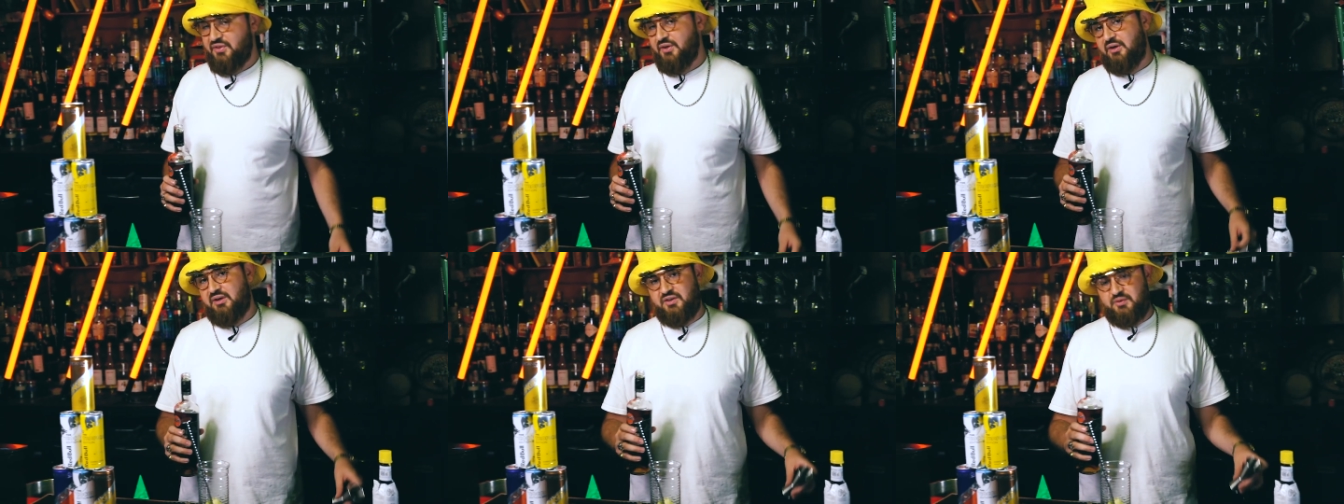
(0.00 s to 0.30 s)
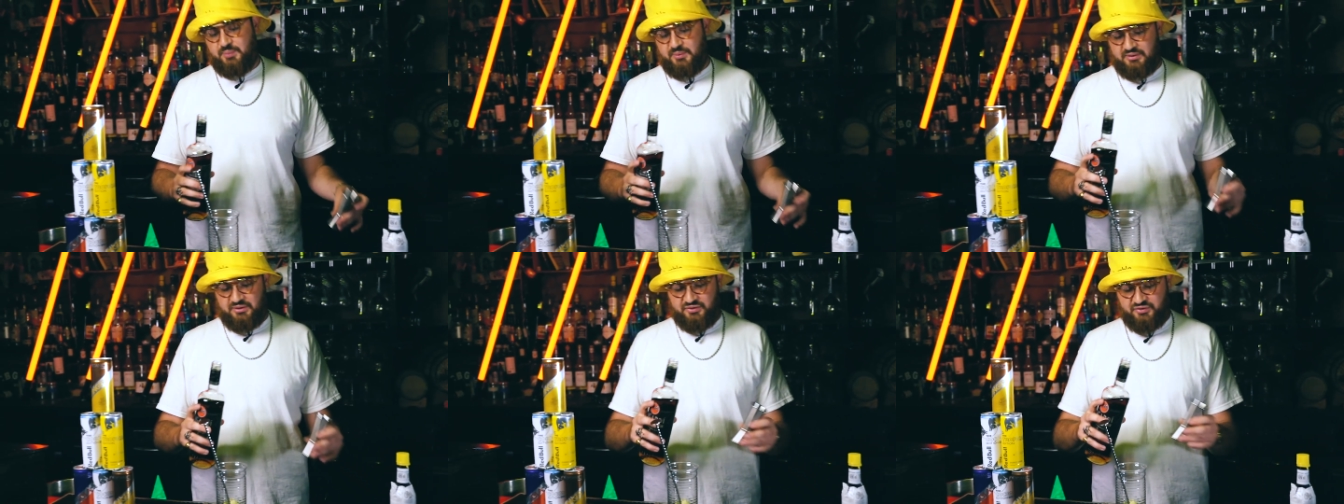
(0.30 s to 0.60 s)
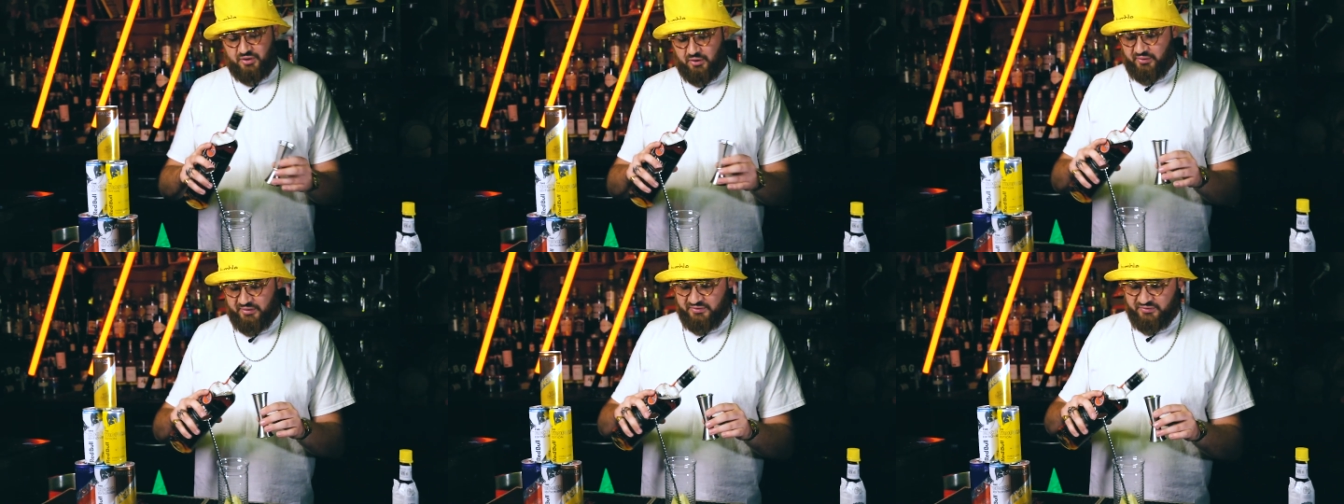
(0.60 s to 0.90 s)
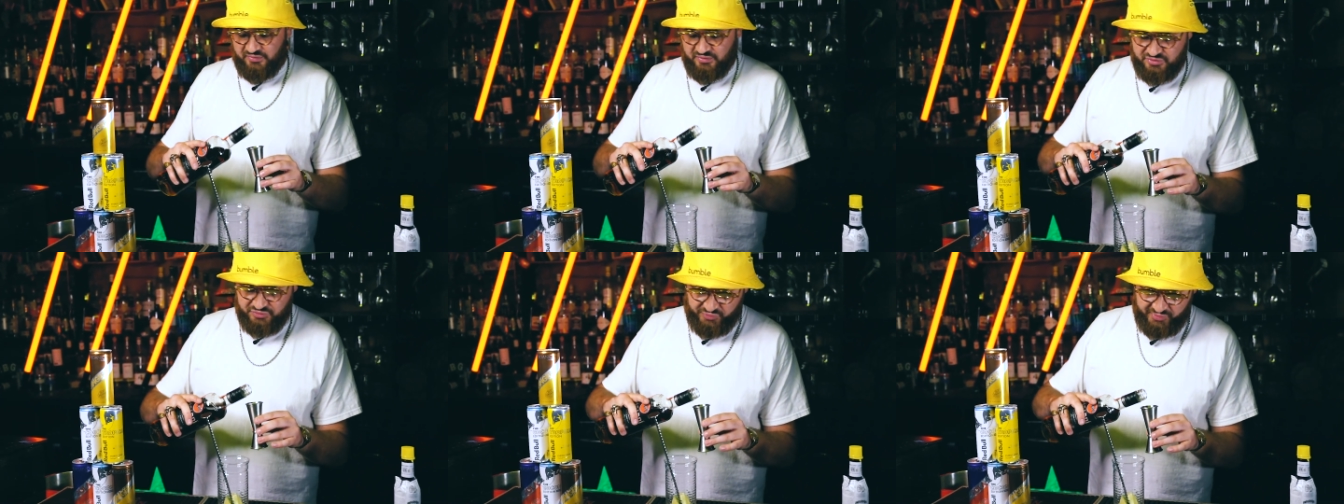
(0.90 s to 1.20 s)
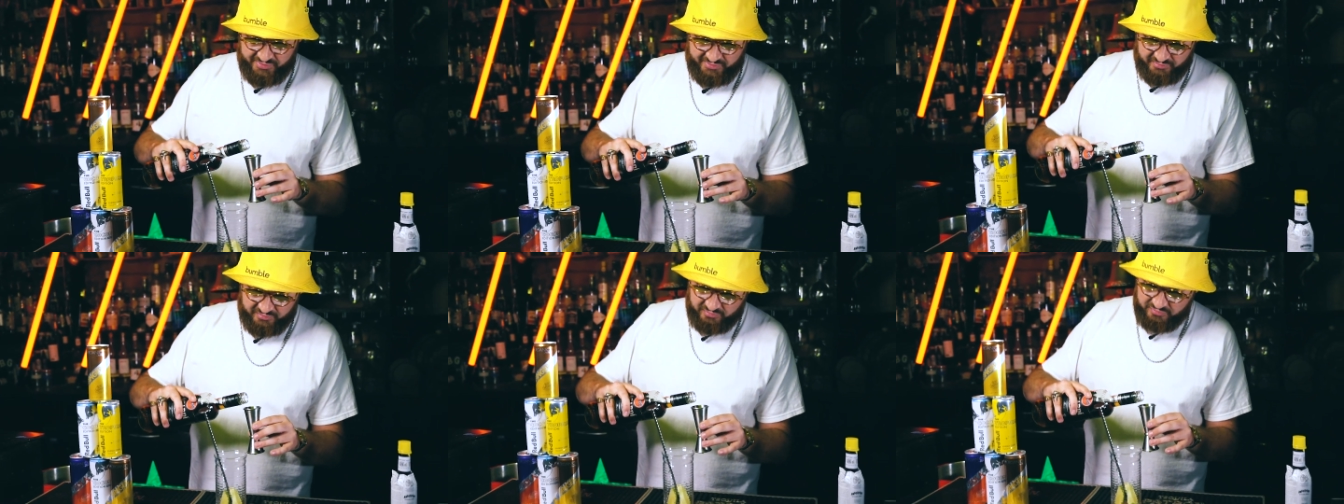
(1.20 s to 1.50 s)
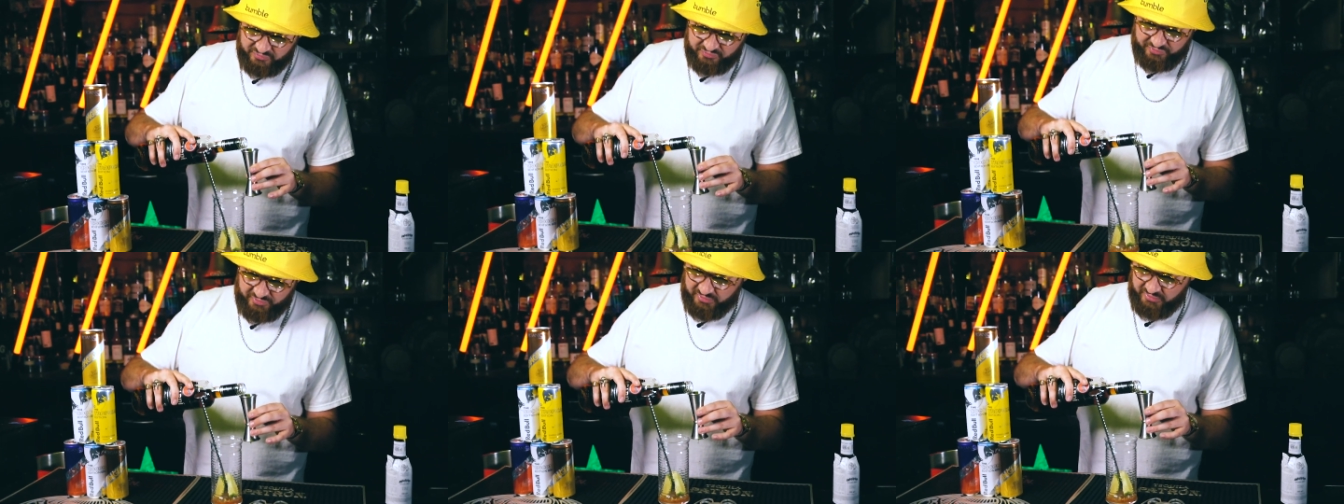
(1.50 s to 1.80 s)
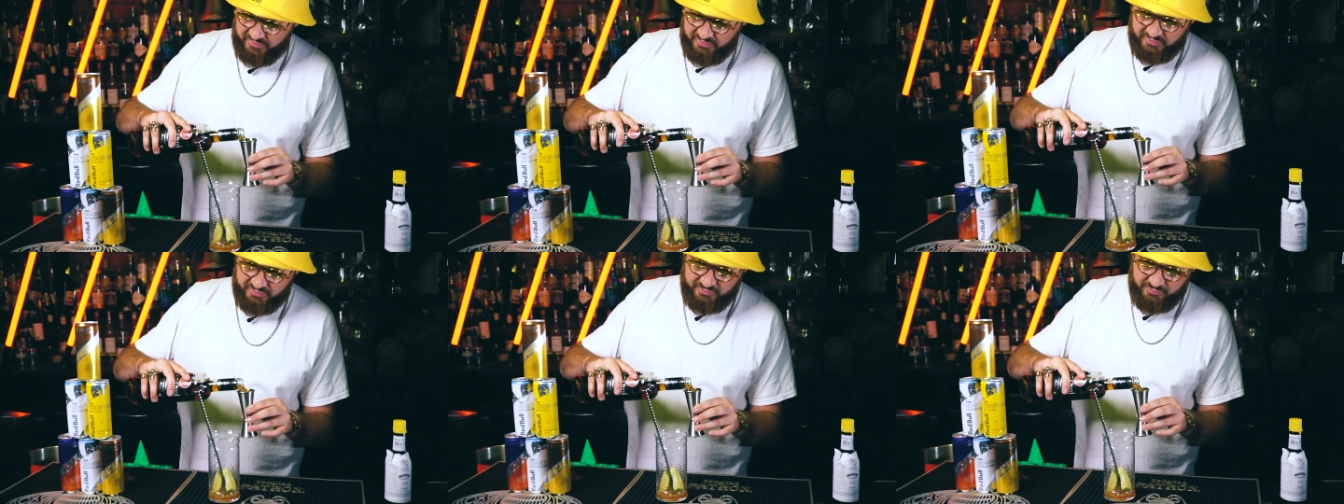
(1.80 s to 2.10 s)
the only spirit that's going into the drink,
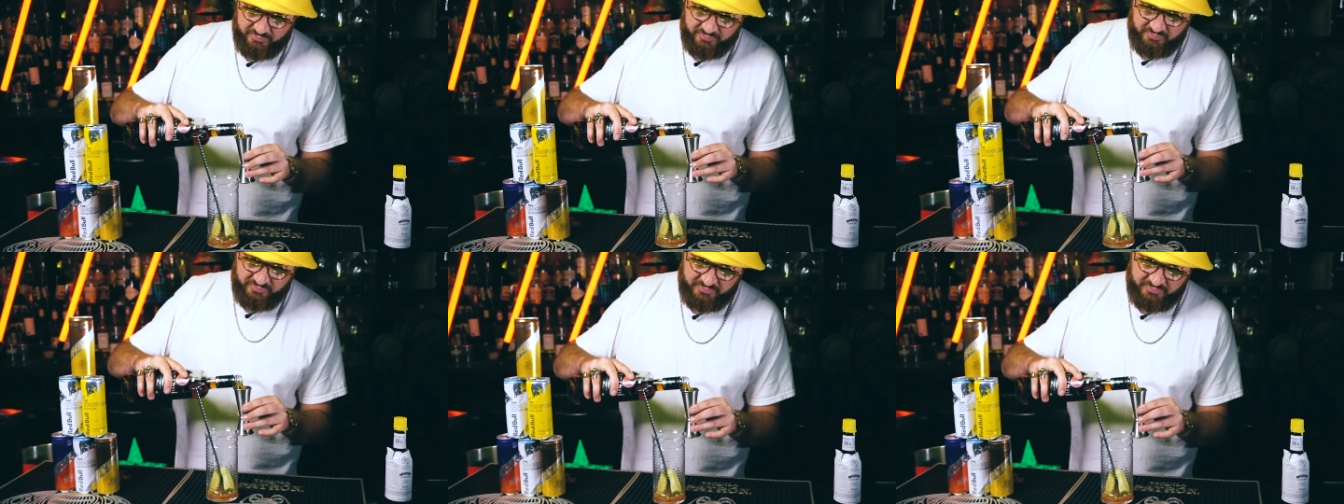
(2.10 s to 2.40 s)
so